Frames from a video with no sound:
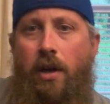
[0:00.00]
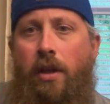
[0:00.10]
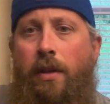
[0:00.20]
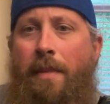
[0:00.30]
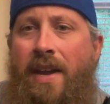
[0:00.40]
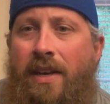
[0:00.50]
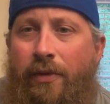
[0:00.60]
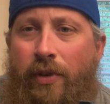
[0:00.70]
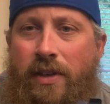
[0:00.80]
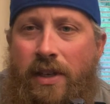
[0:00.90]
The main
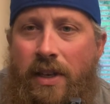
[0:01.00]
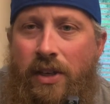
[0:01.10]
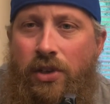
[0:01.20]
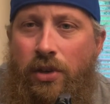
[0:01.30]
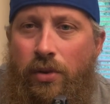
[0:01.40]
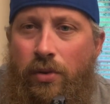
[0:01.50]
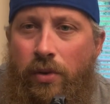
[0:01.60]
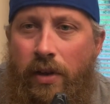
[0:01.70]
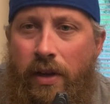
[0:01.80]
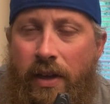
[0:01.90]
difference in these
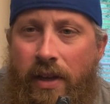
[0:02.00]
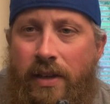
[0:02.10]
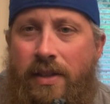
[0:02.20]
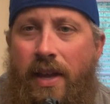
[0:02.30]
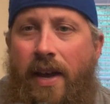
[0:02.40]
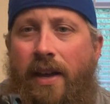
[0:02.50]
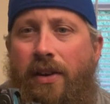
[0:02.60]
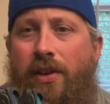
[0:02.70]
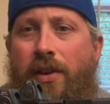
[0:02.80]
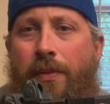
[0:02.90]
two is
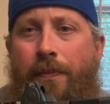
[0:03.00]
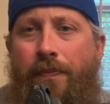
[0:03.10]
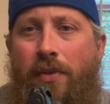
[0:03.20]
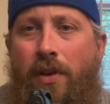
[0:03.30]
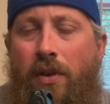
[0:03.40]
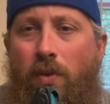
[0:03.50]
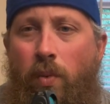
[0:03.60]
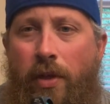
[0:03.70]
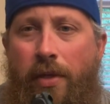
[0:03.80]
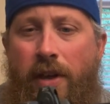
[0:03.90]
that
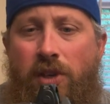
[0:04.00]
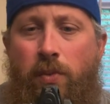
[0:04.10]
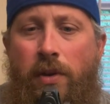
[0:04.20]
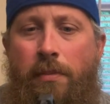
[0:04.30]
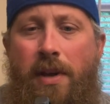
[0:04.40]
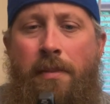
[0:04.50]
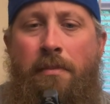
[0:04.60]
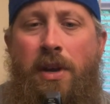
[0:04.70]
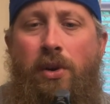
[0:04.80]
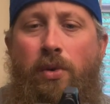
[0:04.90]
with this one being
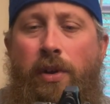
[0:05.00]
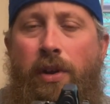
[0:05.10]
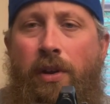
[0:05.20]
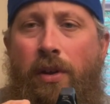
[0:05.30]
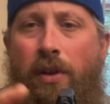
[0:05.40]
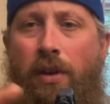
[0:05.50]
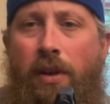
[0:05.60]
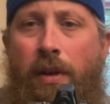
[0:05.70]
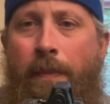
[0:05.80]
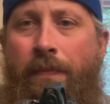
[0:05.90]
milled,
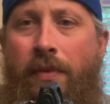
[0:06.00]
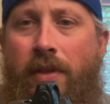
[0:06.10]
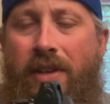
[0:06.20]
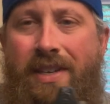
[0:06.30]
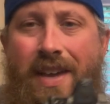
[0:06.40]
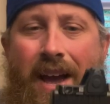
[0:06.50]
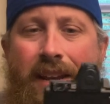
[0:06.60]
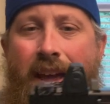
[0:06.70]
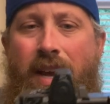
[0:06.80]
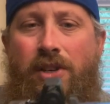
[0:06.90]
the
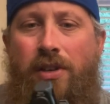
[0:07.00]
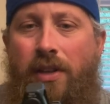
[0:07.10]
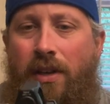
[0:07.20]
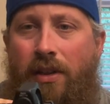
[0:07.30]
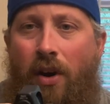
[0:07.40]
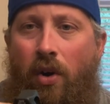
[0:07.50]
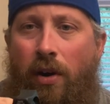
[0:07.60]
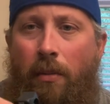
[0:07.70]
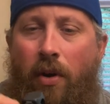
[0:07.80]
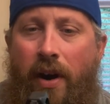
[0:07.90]
sight actually, the
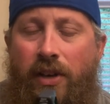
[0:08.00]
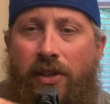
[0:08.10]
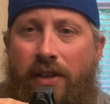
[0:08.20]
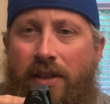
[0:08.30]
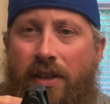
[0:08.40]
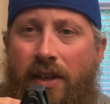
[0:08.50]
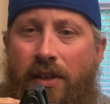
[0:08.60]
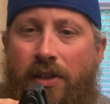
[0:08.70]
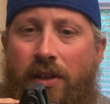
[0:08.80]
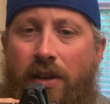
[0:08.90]
RMR actually
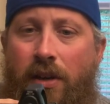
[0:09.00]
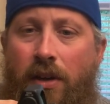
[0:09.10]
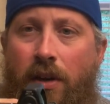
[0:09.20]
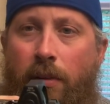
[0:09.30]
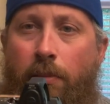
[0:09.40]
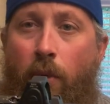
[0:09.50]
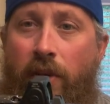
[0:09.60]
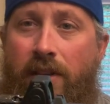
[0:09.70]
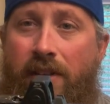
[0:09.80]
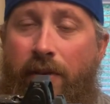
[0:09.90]
sits
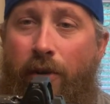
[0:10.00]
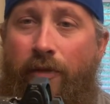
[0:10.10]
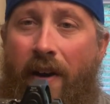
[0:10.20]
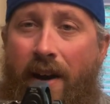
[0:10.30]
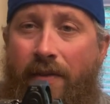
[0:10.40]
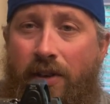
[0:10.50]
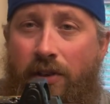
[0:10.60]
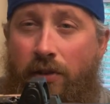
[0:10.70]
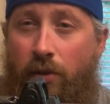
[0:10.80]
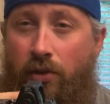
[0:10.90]
0.05
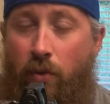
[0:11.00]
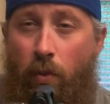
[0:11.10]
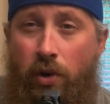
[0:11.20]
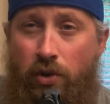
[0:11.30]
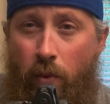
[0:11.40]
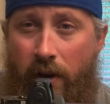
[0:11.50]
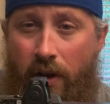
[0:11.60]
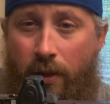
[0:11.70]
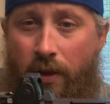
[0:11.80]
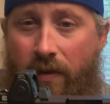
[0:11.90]
inches, so
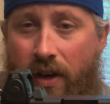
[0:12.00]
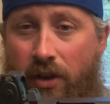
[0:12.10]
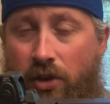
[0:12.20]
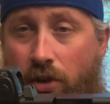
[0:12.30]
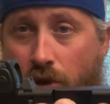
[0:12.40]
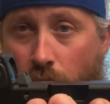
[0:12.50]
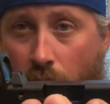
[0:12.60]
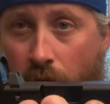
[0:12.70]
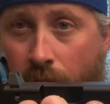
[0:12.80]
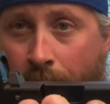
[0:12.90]
1/20th of an inch
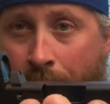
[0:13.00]
shorter,